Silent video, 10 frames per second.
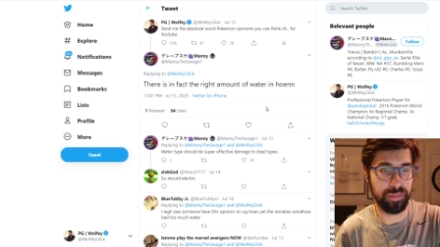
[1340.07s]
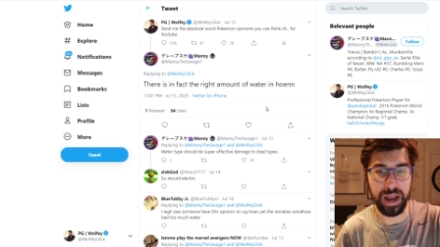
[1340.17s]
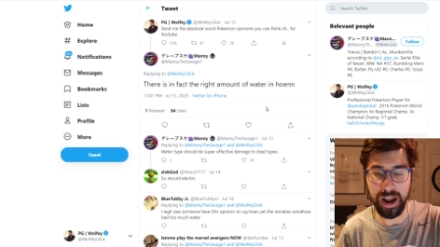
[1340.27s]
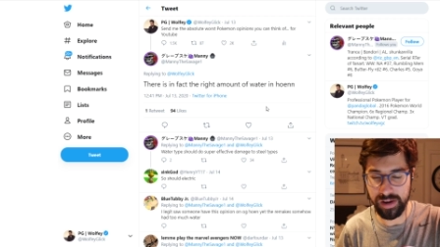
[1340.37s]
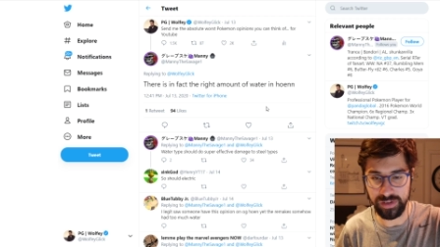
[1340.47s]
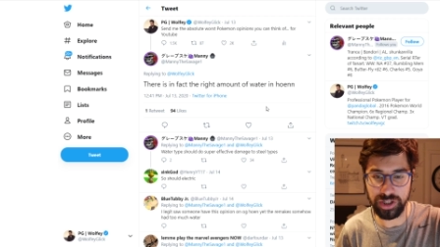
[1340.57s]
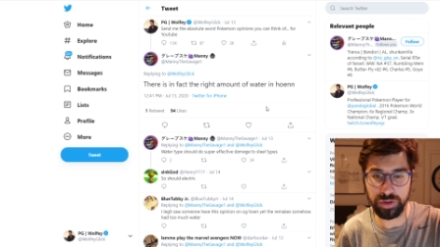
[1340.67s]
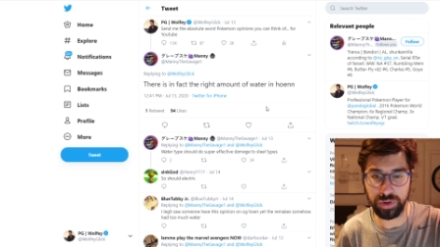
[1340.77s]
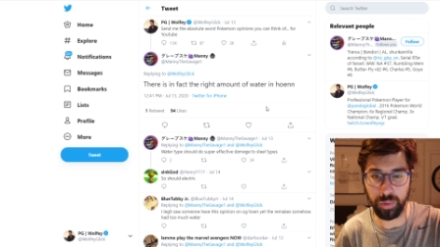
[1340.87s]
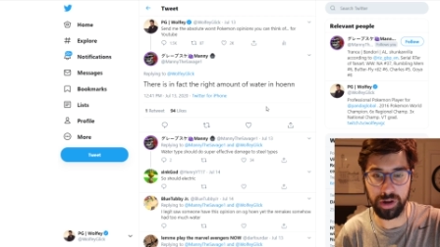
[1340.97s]
but I don't have an issue
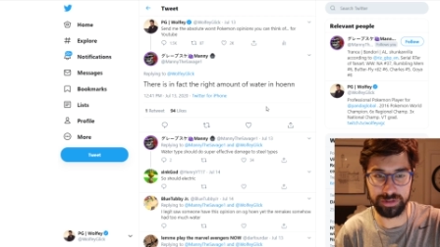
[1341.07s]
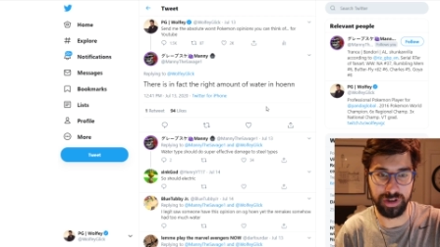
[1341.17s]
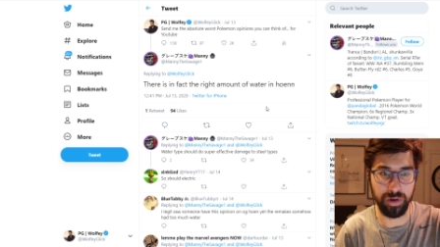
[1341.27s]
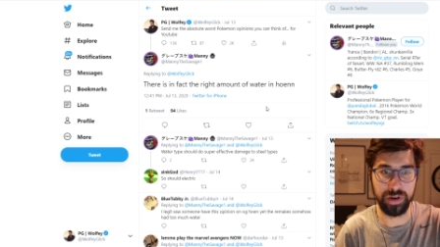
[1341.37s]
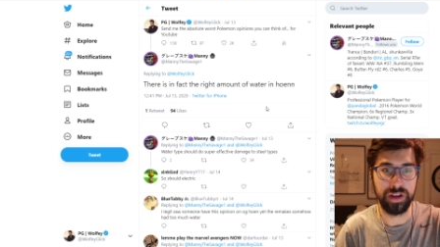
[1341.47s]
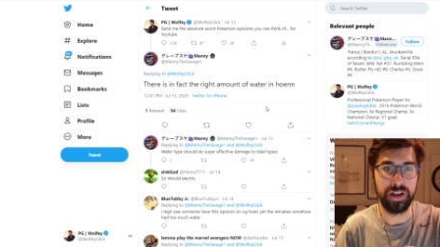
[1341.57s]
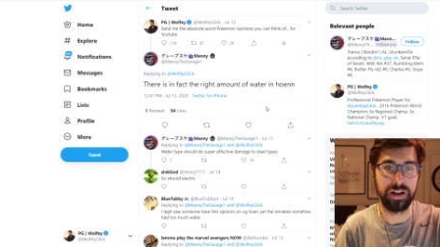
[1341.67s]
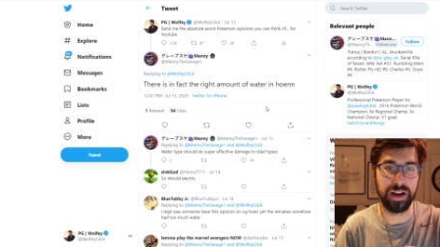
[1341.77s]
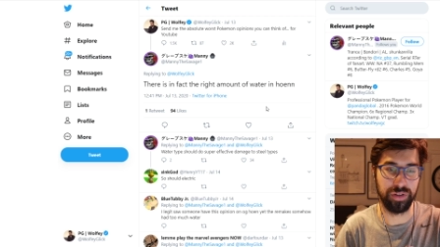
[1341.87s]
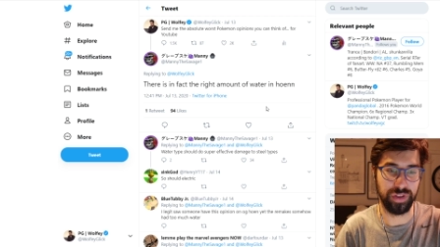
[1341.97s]
with the water in Hoenn.
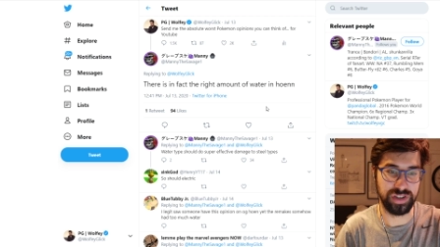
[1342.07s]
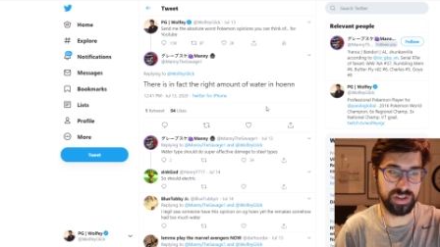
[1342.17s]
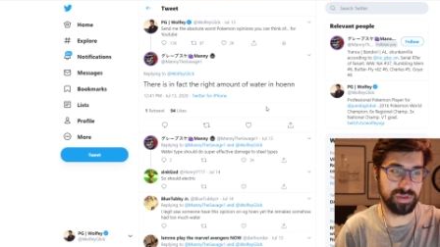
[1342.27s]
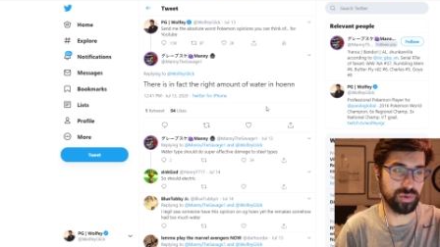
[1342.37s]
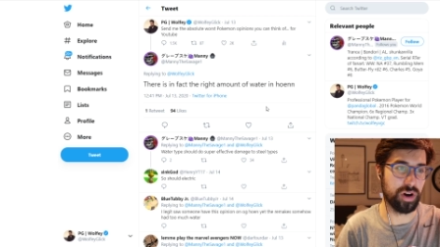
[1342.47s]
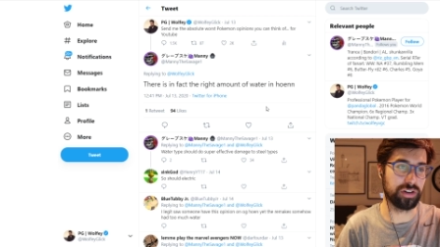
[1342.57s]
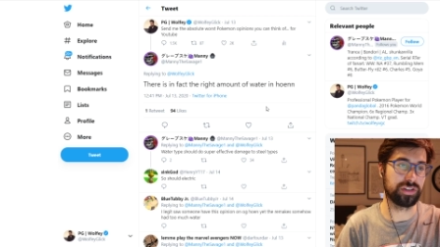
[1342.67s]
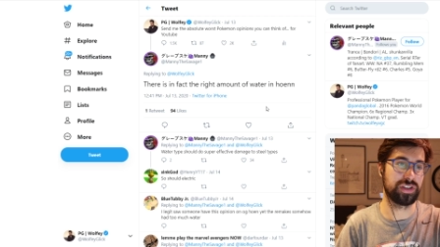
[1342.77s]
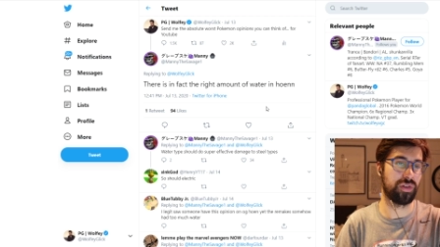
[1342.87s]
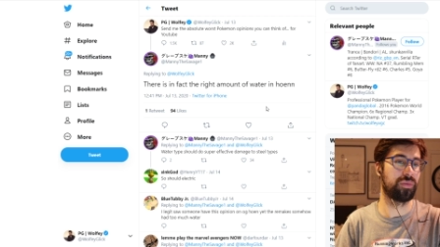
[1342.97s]
I don't think it's too much water,
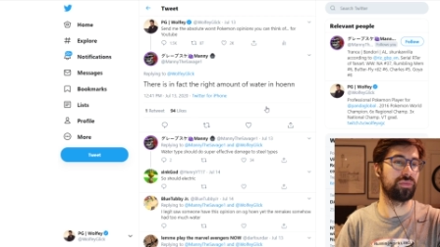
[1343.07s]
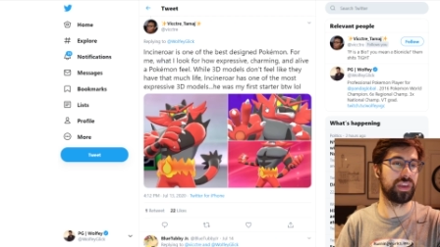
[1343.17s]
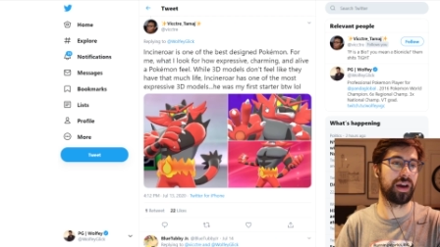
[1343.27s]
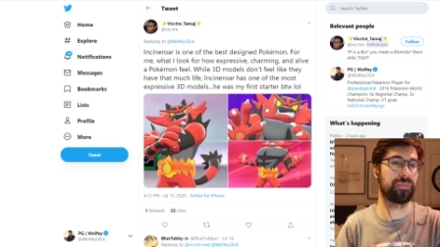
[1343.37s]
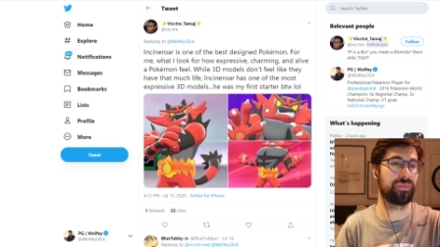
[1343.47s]
so yeah.